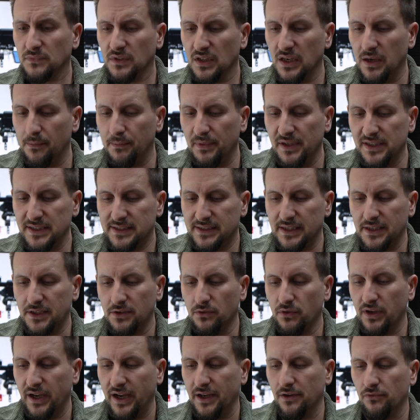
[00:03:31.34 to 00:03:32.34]
That means that
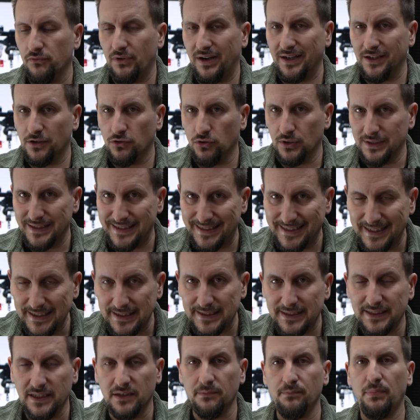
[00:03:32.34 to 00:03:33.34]
you can run
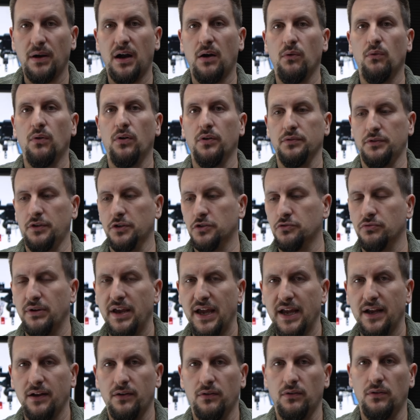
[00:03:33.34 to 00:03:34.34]
consistent power on the
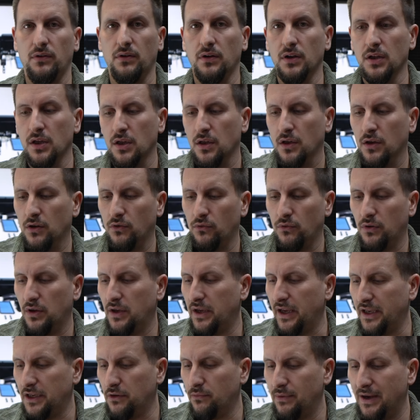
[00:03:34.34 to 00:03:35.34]
track or
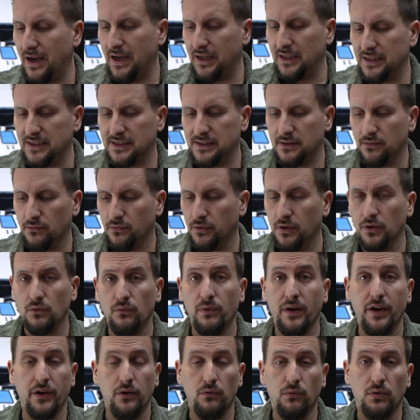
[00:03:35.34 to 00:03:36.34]
anywhere else
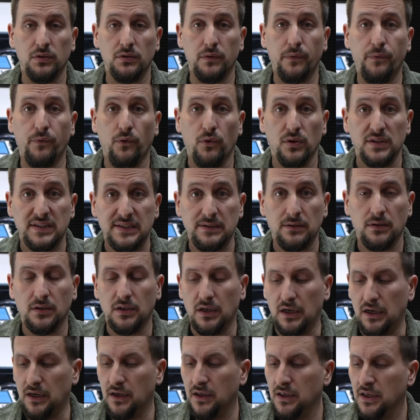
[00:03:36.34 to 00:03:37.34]
where you want to force your
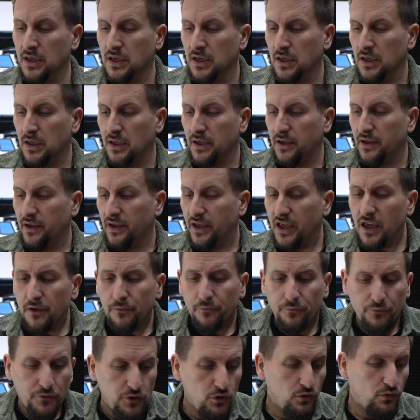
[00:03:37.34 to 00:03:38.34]
car.
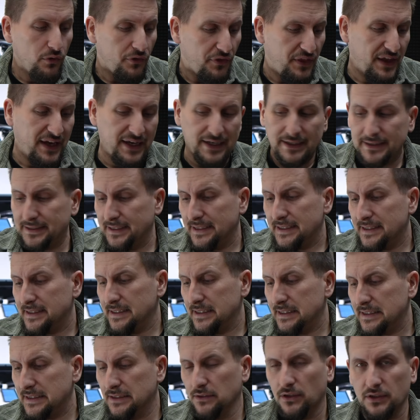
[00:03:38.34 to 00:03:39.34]
If you think this
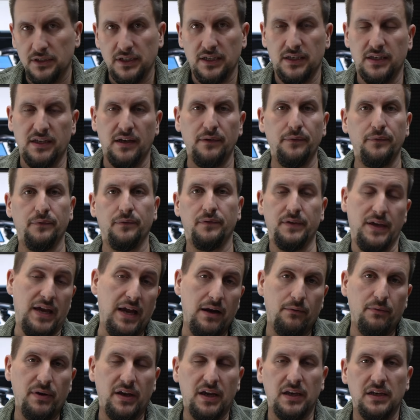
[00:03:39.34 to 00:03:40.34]
is not enough,
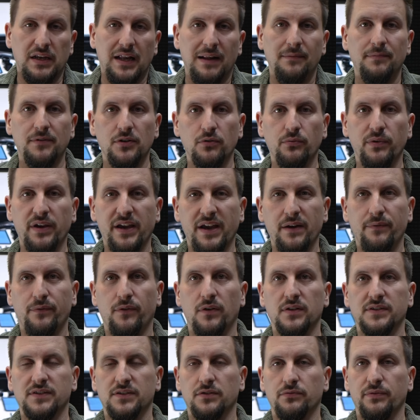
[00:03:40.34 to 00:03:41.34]
yeah, we can help you. We have
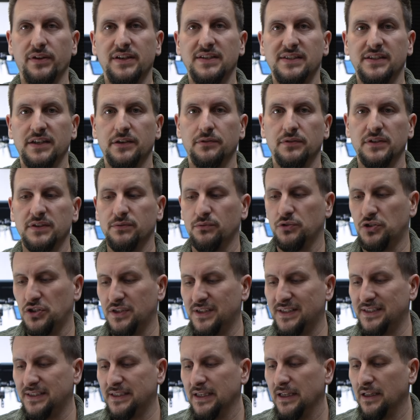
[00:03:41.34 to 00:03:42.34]
also the race series, which
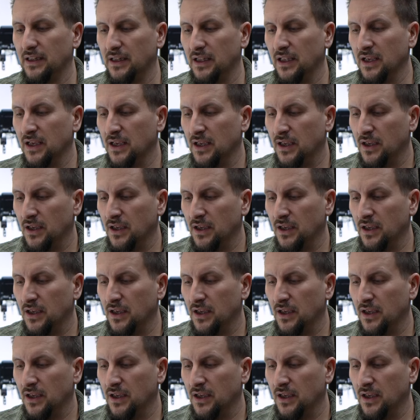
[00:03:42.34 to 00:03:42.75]
is still